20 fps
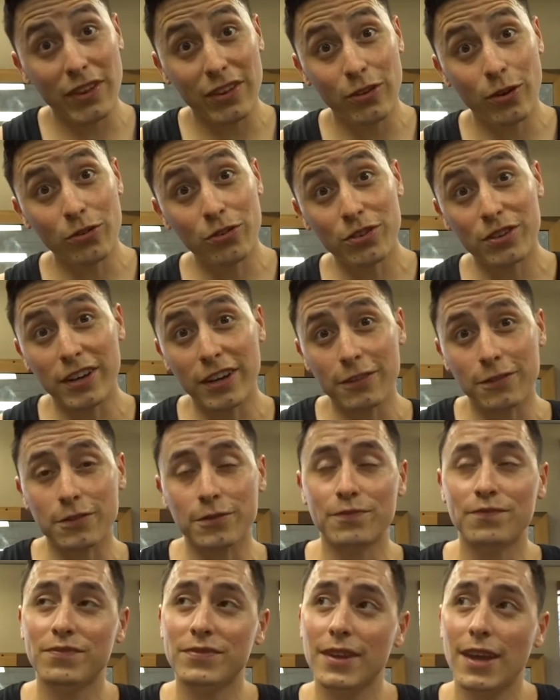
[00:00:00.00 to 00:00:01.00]
Those are tough.
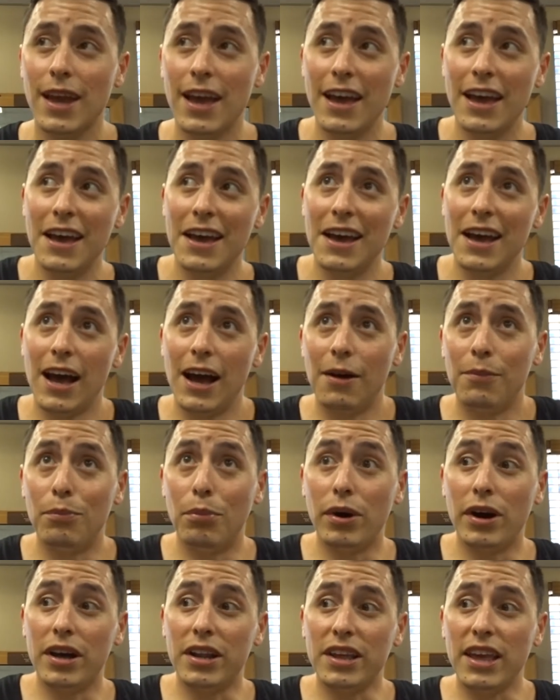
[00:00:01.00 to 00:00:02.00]

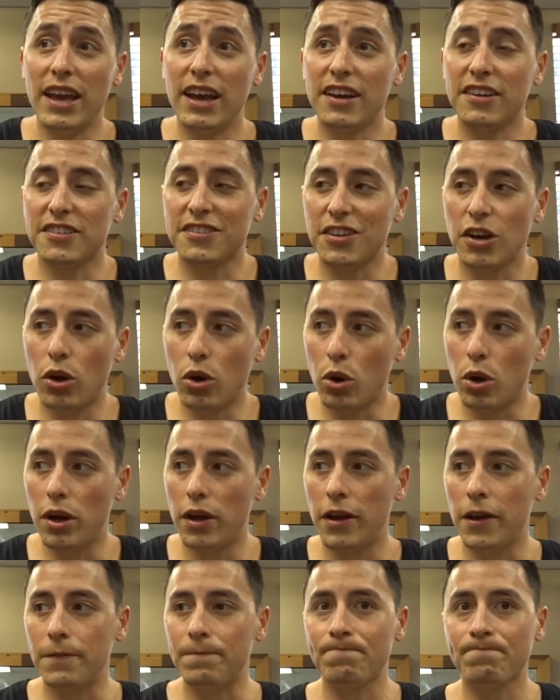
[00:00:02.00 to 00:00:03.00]
But yeah, so
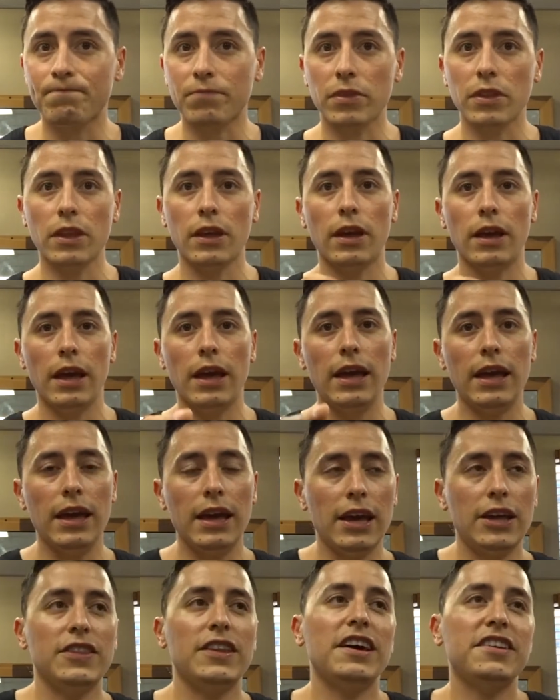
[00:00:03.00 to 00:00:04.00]

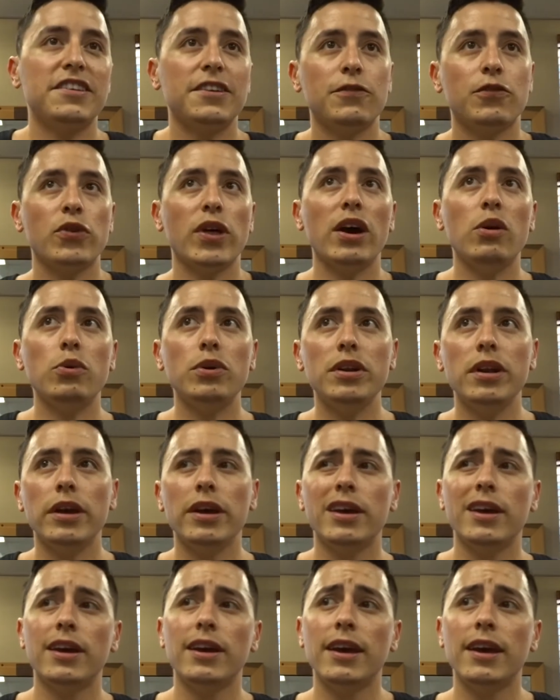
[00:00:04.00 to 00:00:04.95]
that's it for that one.